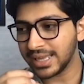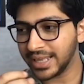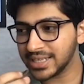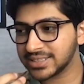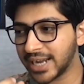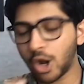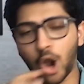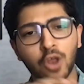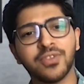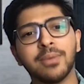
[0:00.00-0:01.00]
is that a
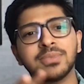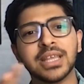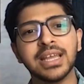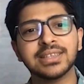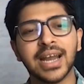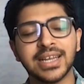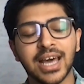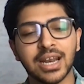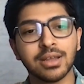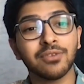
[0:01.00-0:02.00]
lot of them think that,
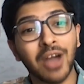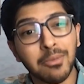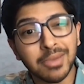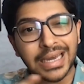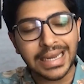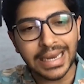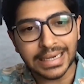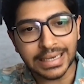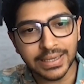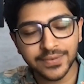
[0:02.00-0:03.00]
yeah, if I'm
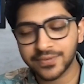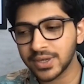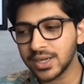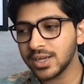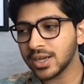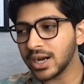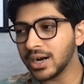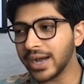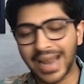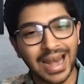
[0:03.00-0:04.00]
creative
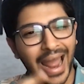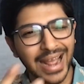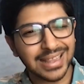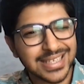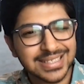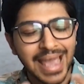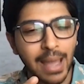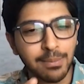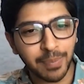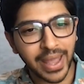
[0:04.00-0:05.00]
and I like these
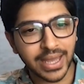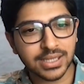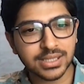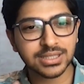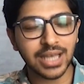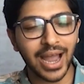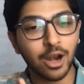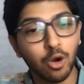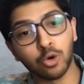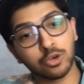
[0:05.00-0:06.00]
campaigns,
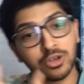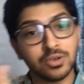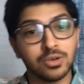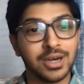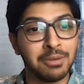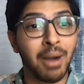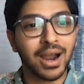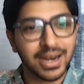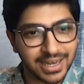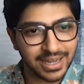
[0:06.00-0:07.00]
I'll go to a
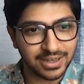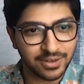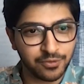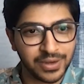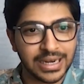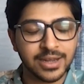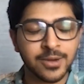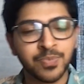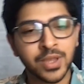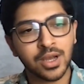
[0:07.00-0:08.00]
marketing field.
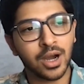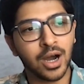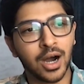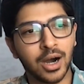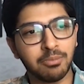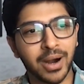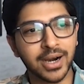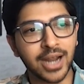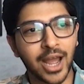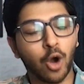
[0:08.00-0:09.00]

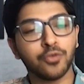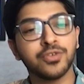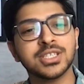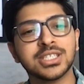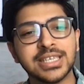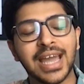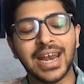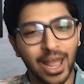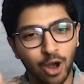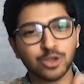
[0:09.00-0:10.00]
But I often see, and
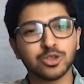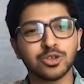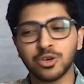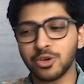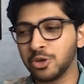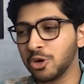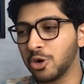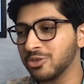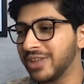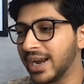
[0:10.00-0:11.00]
I also,
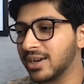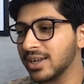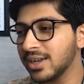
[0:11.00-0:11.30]
know that